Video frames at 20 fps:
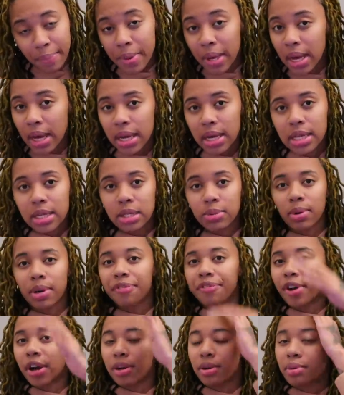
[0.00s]
because with a
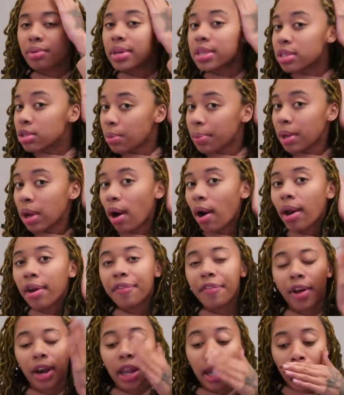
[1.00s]
frontal, it's gonna be harder
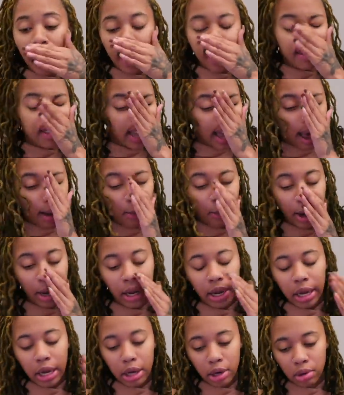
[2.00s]
for the lay. I was like, I want
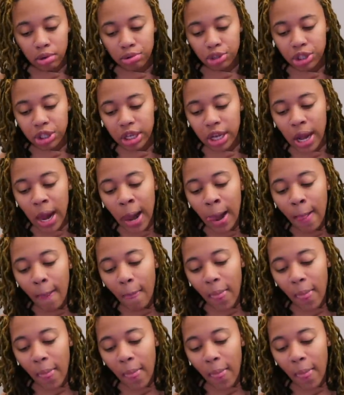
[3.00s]
a closure.